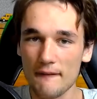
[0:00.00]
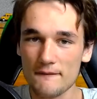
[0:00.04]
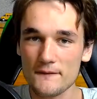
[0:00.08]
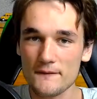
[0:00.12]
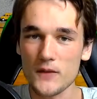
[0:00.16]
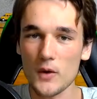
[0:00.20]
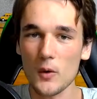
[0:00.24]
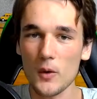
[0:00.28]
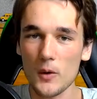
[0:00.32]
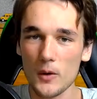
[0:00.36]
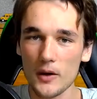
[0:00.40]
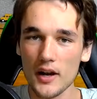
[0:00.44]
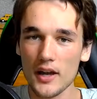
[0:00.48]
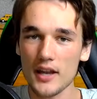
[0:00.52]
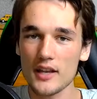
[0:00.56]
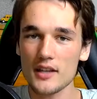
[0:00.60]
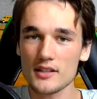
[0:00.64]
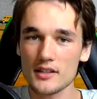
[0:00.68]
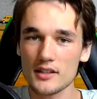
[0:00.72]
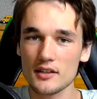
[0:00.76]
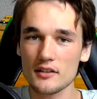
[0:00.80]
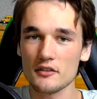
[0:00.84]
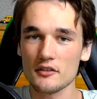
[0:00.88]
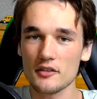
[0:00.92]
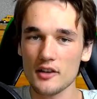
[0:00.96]
4 days
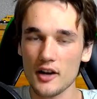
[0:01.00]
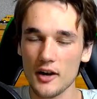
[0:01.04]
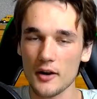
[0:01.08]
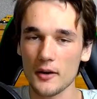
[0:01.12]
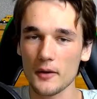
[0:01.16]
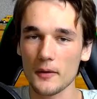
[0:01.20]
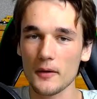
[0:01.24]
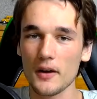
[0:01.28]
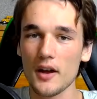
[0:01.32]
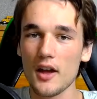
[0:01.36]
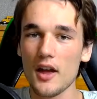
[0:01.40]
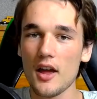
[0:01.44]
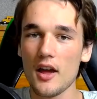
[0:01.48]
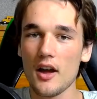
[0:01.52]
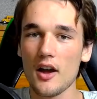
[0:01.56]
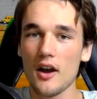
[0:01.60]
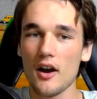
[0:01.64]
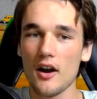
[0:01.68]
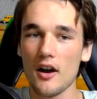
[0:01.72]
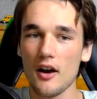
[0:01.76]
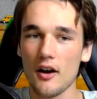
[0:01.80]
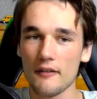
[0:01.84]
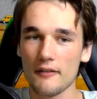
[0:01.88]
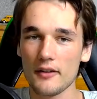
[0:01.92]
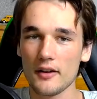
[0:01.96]
in a row
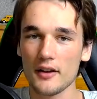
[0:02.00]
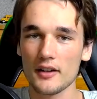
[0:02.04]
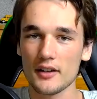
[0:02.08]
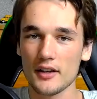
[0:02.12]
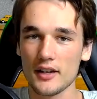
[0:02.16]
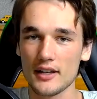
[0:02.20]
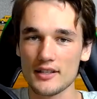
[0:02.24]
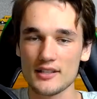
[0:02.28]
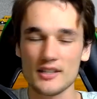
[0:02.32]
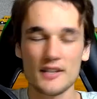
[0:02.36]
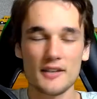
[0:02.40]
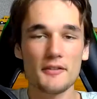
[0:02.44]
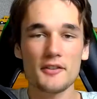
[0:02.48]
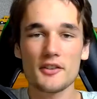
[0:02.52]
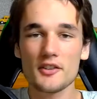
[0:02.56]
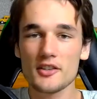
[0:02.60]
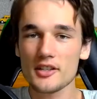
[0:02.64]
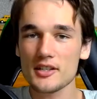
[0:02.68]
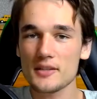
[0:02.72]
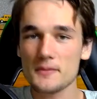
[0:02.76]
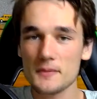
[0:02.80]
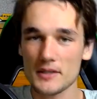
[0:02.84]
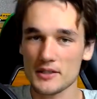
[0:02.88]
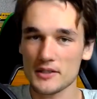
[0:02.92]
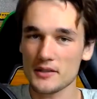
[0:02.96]
of holidays. Even
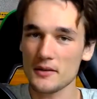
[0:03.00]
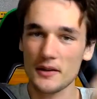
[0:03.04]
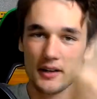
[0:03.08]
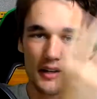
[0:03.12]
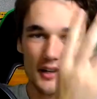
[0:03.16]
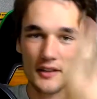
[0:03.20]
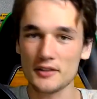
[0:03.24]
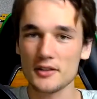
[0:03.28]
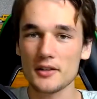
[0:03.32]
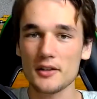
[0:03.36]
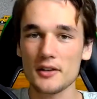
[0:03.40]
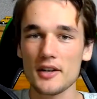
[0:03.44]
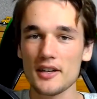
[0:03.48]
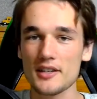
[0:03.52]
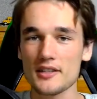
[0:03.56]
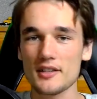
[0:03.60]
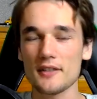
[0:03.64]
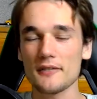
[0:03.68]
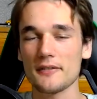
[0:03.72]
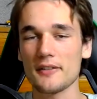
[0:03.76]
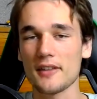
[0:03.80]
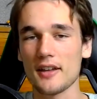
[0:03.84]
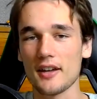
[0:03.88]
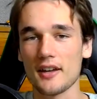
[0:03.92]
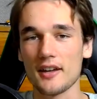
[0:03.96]
Christmas, you only get 2 days
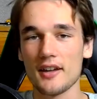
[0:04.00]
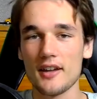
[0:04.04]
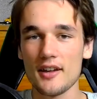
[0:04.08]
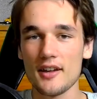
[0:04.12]
off there.